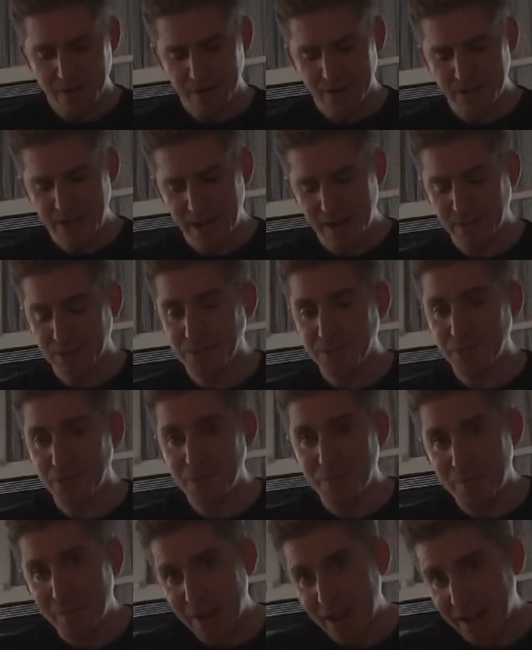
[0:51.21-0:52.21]

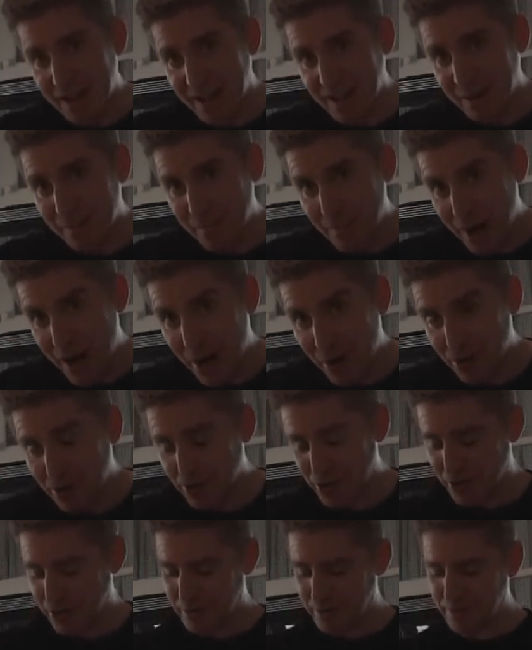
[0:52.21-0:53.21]
tablespoon baking
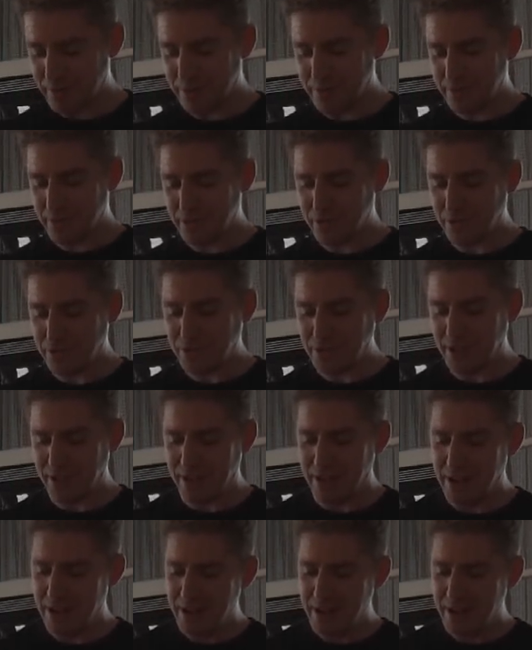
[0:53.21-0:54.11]
powder goes in.